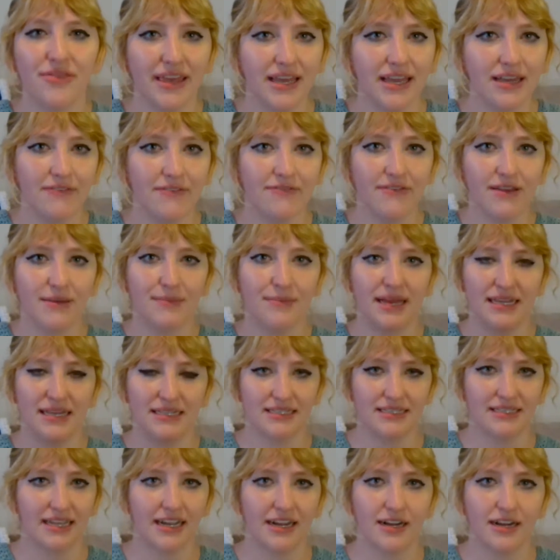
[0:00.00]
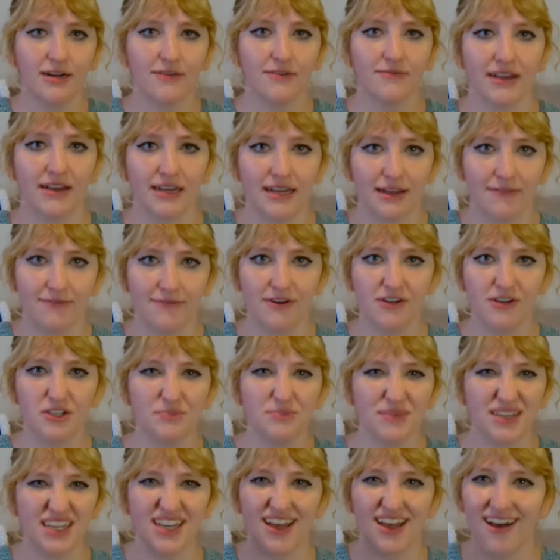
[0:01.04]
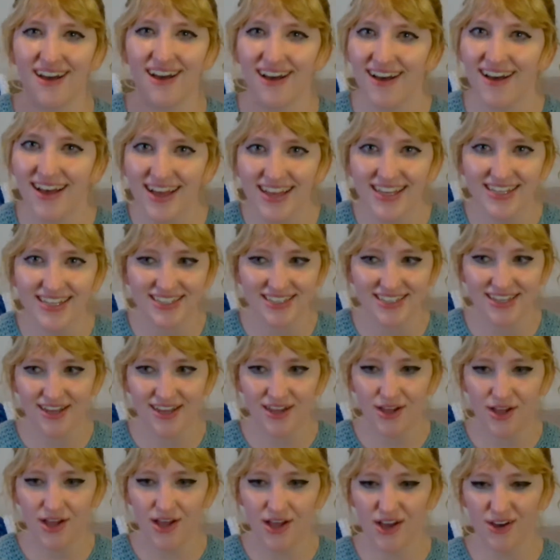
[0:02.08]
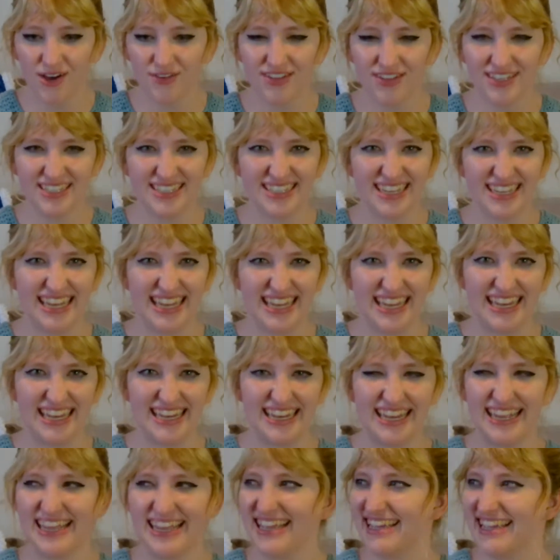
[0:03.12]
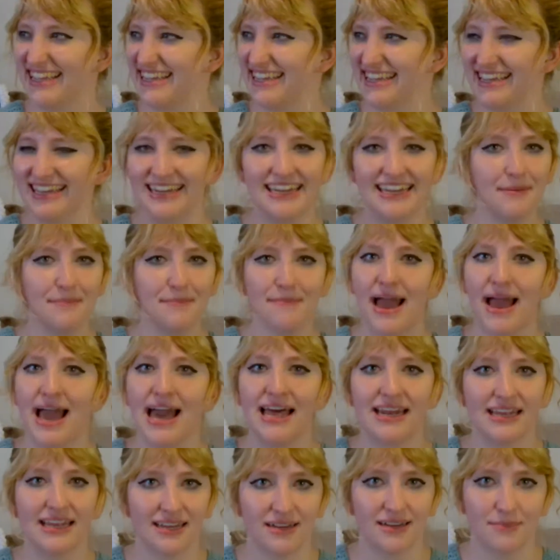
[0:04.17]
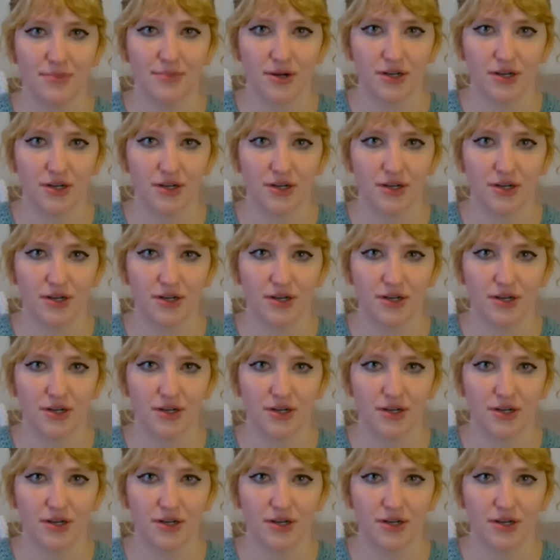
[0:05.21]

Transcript: think of him as terrifying at first because of this enigmatic